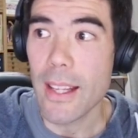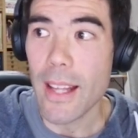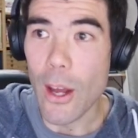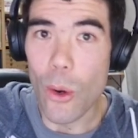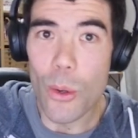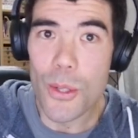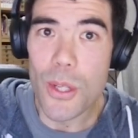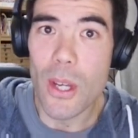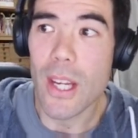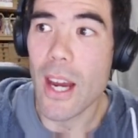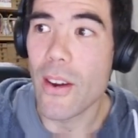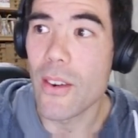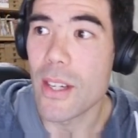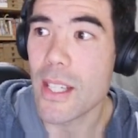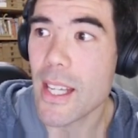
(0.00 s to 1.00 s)
That also
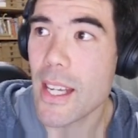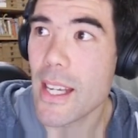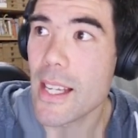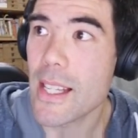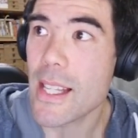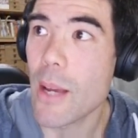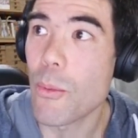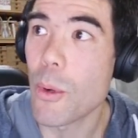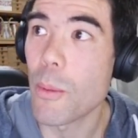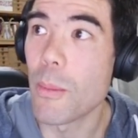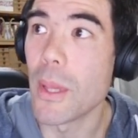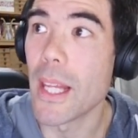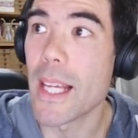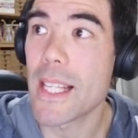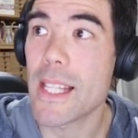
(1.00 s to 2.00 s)
guarantees that we're
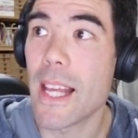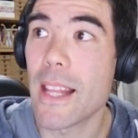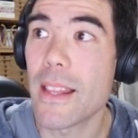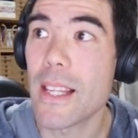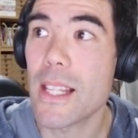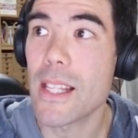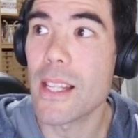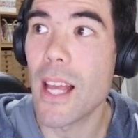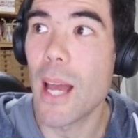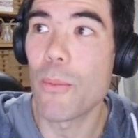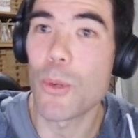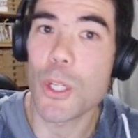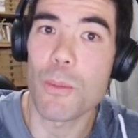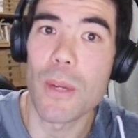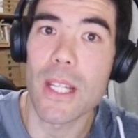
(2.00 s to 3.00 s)
less than this line,
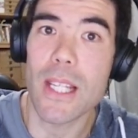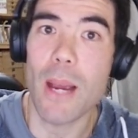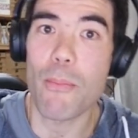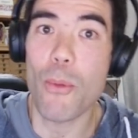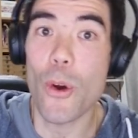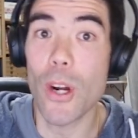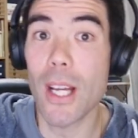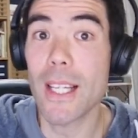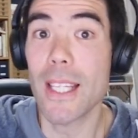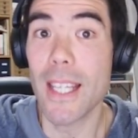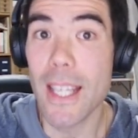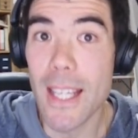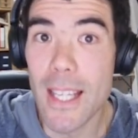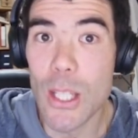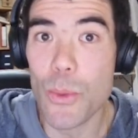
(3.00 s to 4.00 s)
which means our product
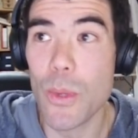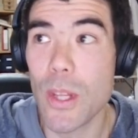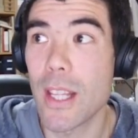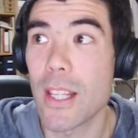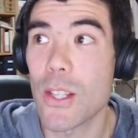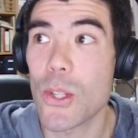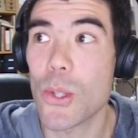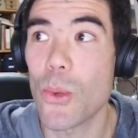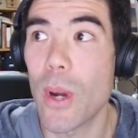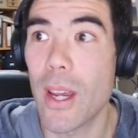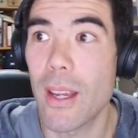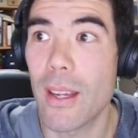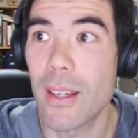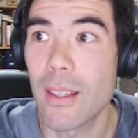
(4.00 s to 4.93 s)
is within the square.